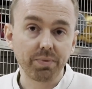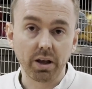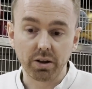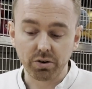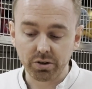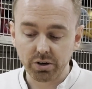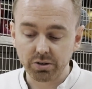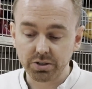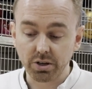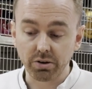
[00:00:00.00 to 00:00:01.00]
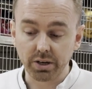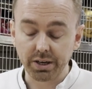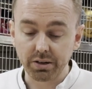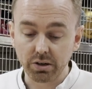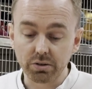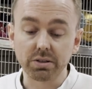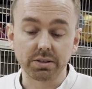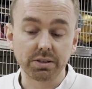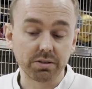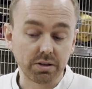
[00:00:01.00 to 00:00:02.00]
and the owners only
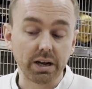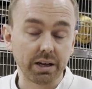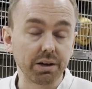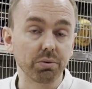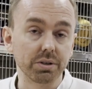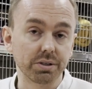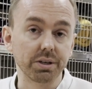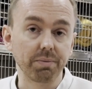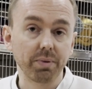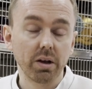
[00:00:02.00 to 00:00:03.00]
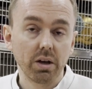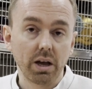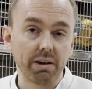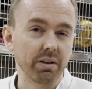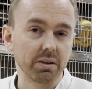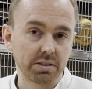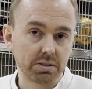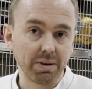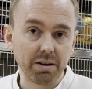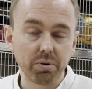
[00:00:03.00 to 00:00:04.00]
noticed that he was having this
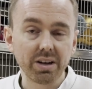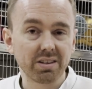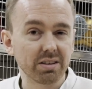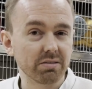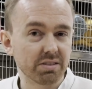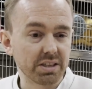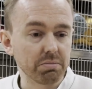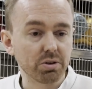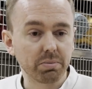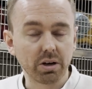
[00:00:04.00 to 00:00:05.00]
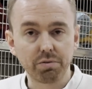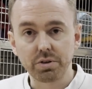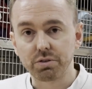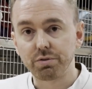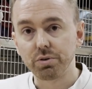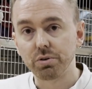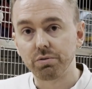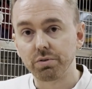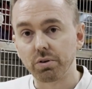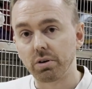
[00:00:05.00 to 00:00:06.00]
smelly breath and seemed to be off his food
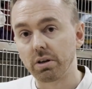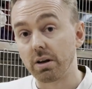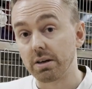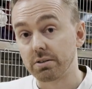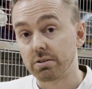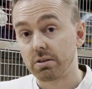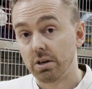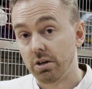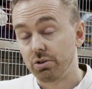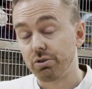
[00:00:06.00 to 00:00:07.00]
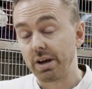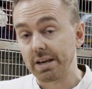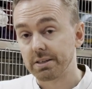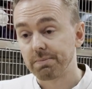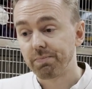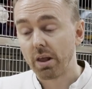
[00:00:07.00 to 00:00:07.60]
for the last 2 days.